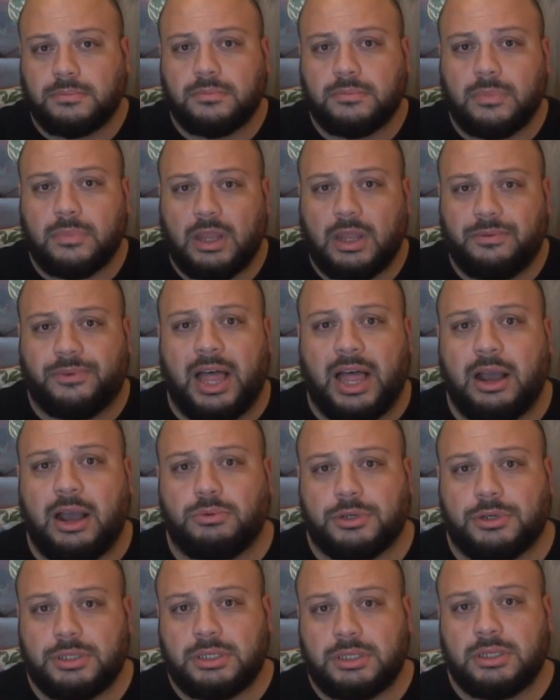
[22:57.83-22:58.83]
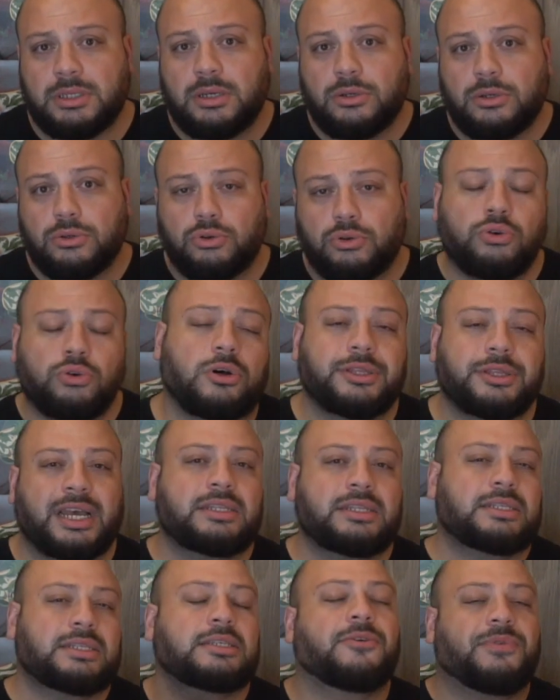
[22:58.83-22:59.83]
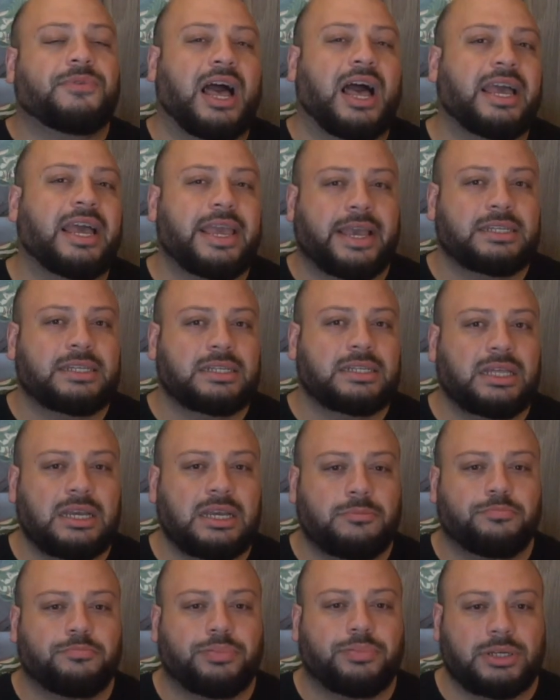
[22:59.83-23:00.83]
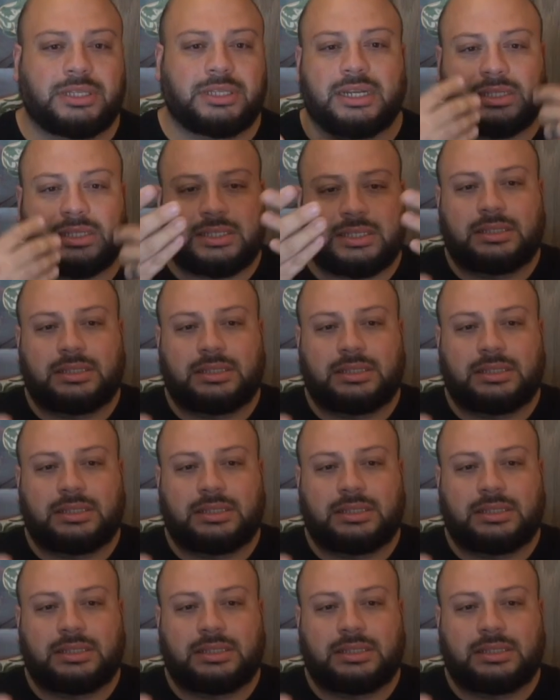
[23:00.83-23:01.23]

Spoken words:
flowers. Cool, that's stuff I added in, but that's